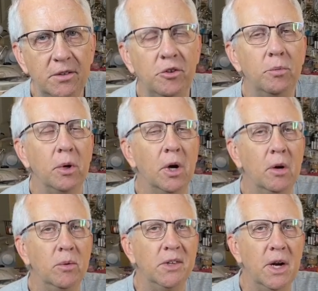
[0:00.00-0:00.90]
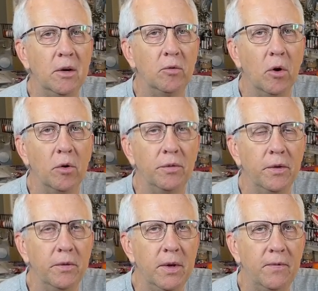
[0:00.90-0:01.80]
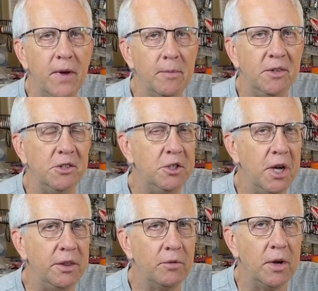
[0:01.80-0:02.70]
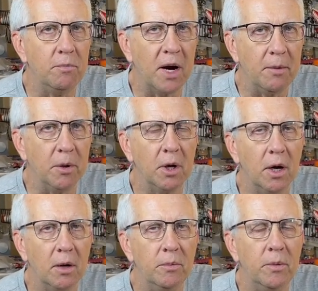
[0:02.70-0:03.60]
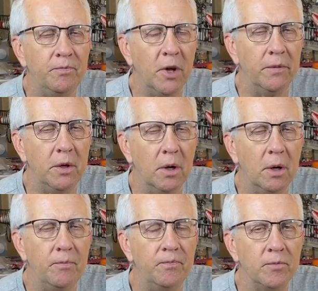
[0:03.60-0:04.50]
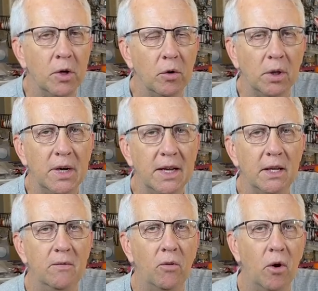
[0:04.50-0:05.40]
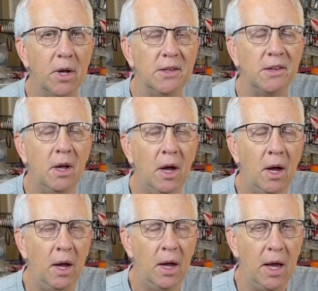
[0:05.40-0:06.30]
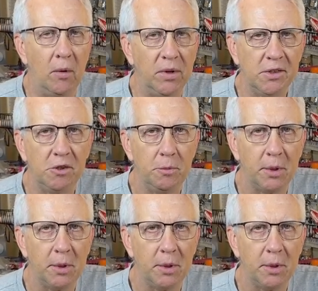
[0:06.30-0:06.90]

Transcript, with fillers: Super Cub was an outgrowth of the famous J-3 Piper Cub of the um, early 1940s. What the Super